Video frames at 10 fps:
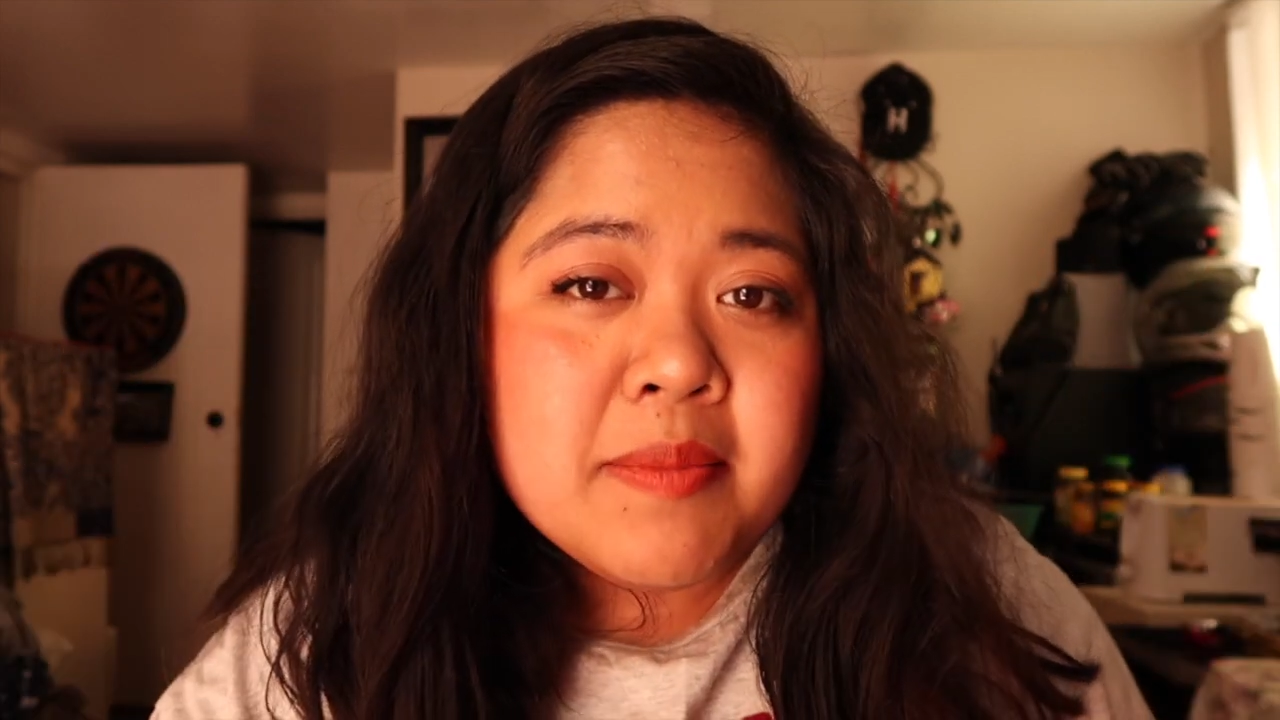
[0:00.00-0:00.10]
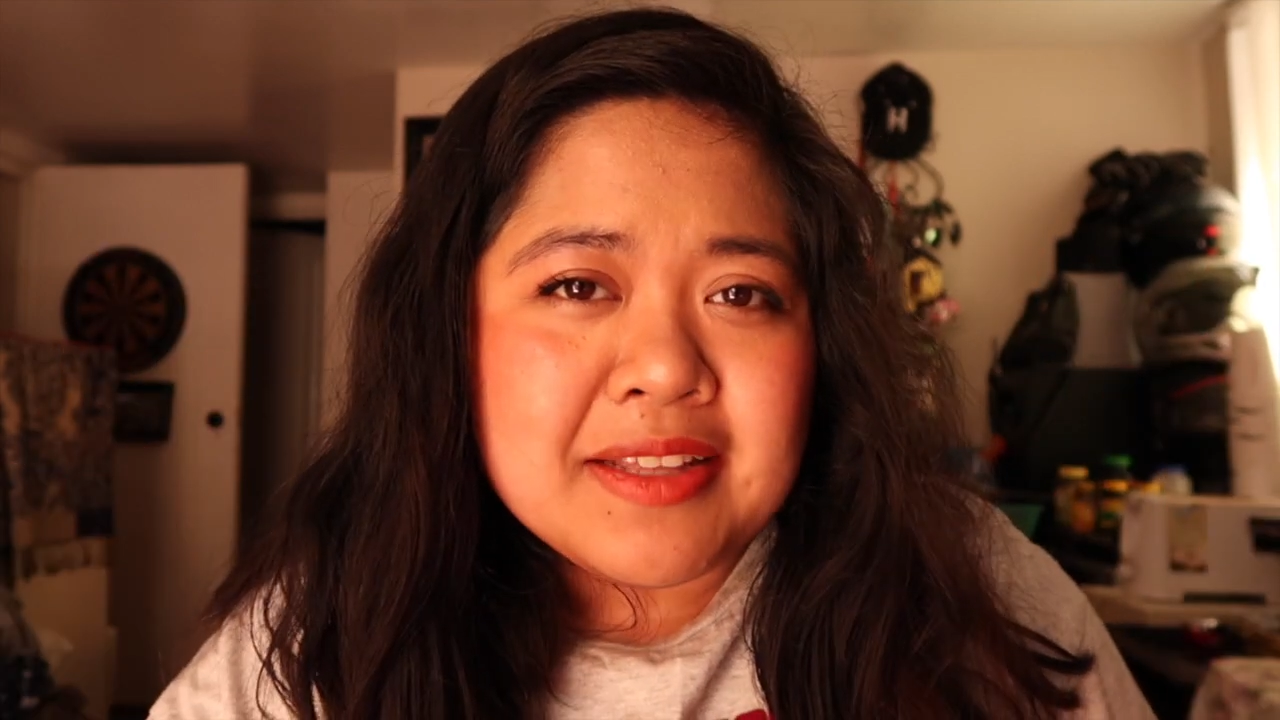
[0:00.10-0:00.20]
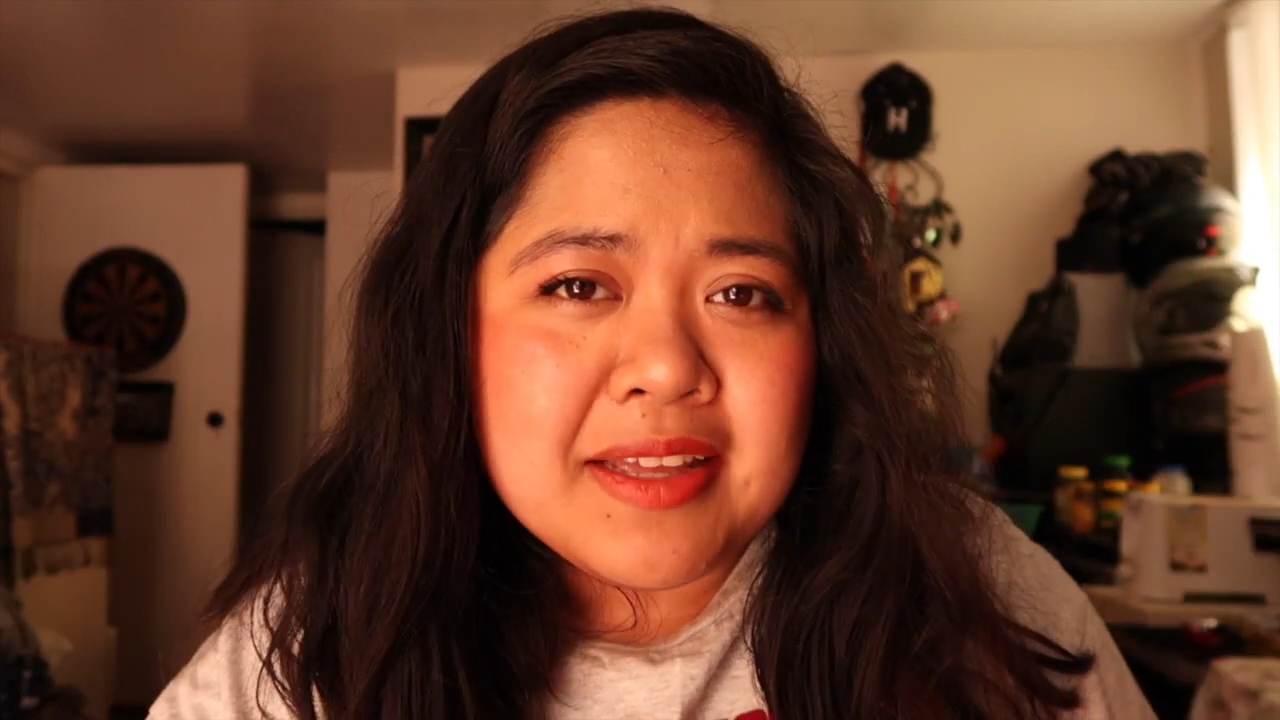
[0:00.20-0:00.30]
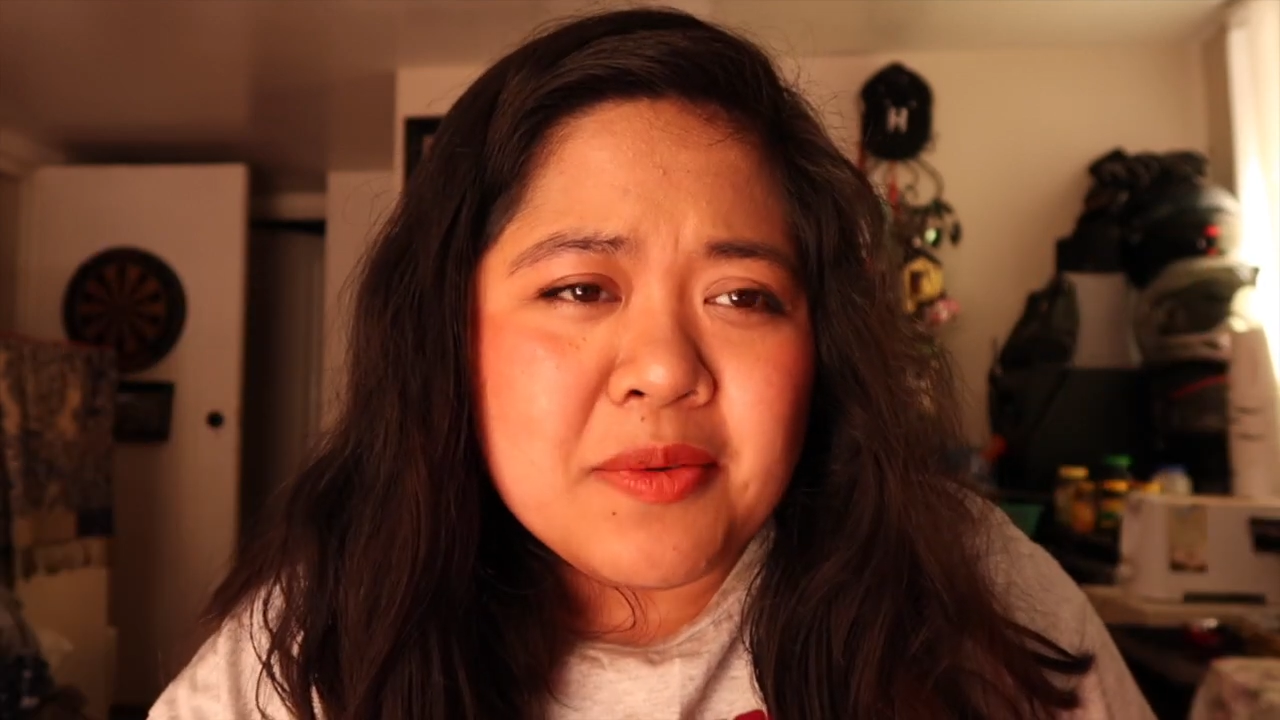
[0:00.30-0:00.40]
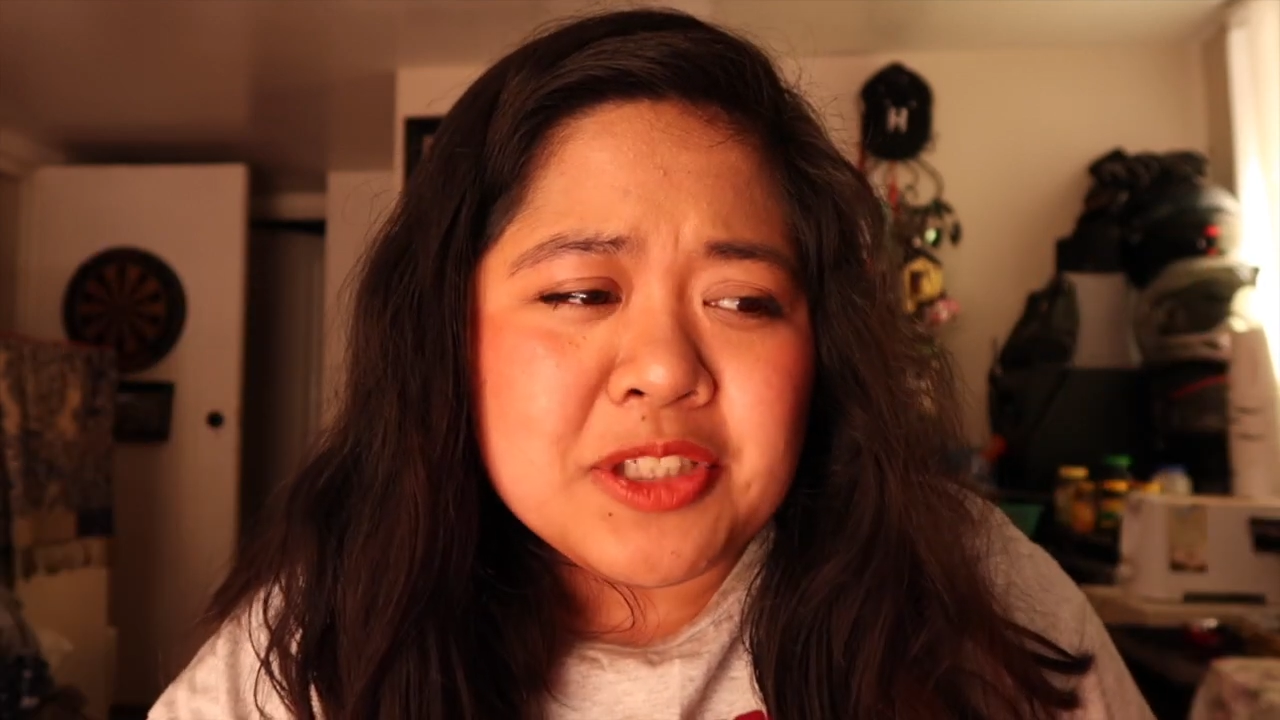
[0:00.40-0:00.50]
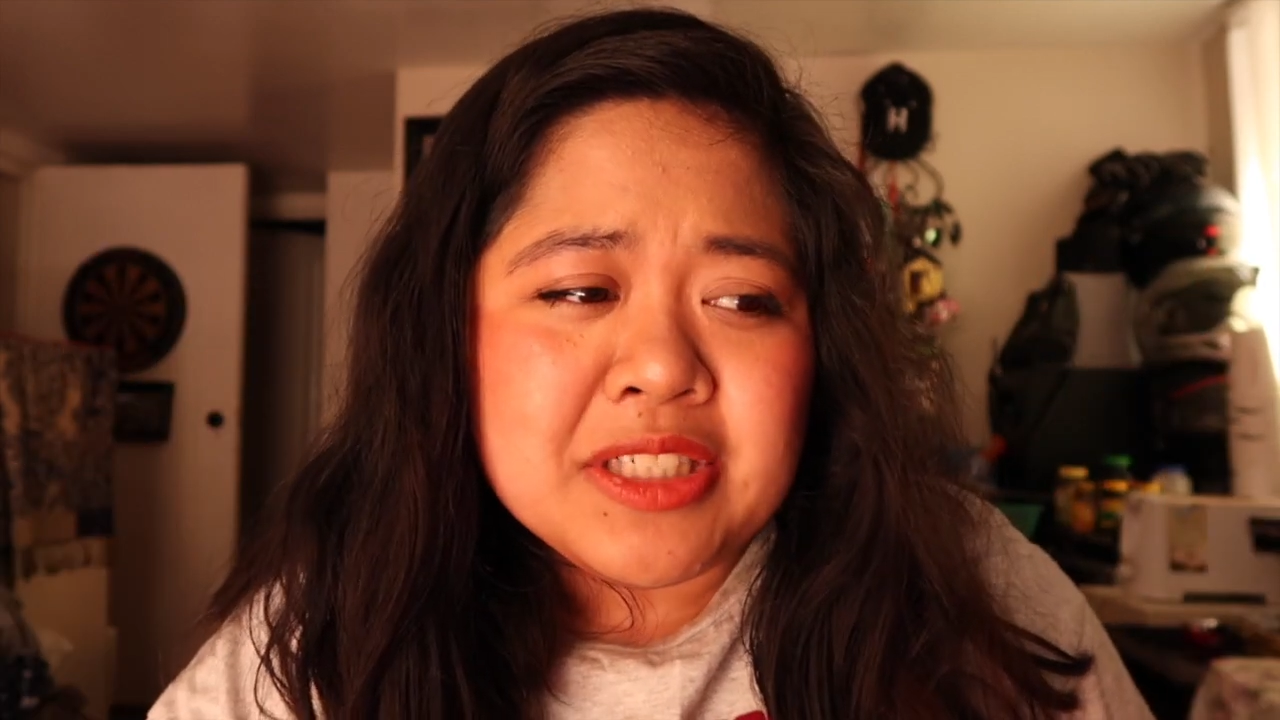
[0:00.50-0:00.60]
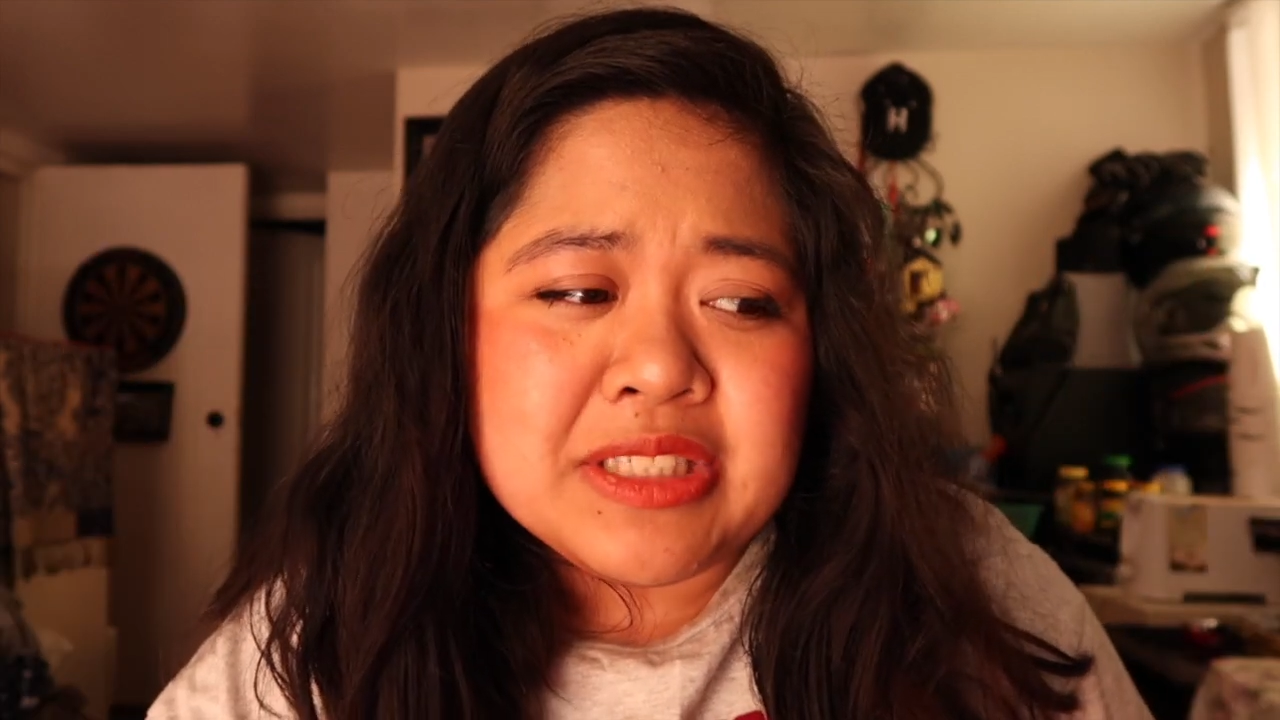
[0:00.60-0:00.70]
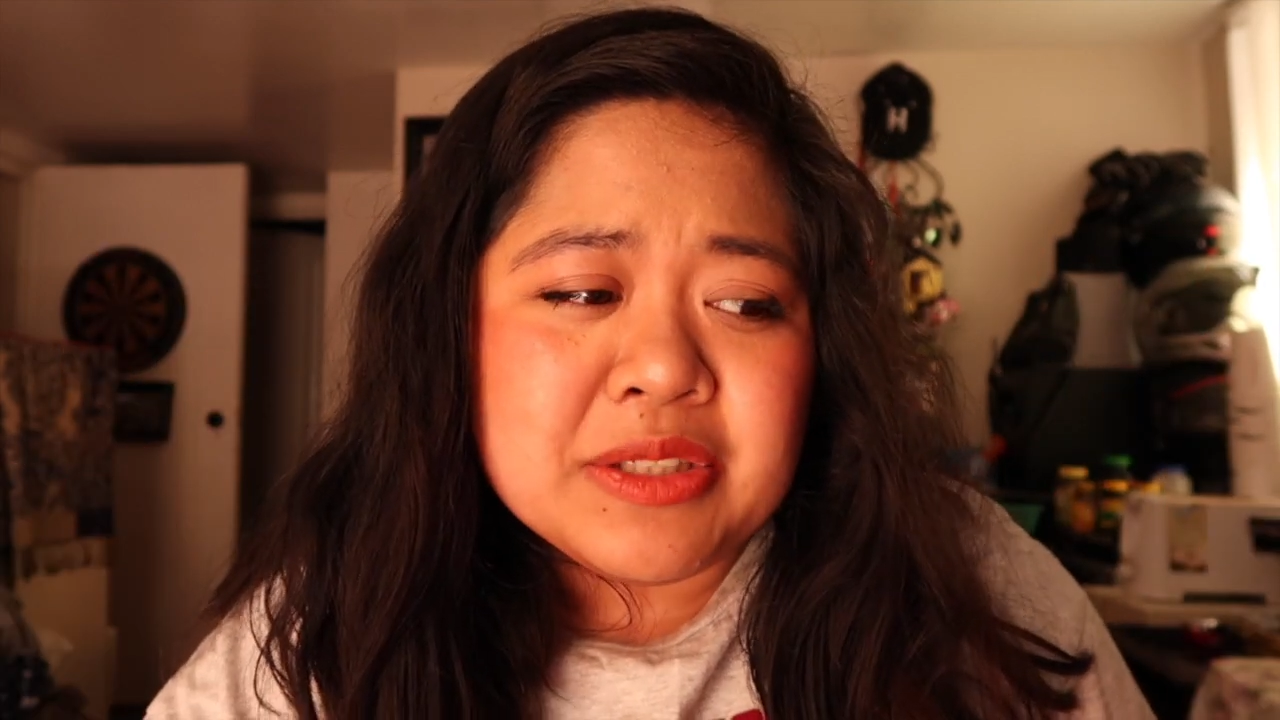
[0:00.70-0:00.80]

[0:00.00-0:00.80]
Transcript: I think what she's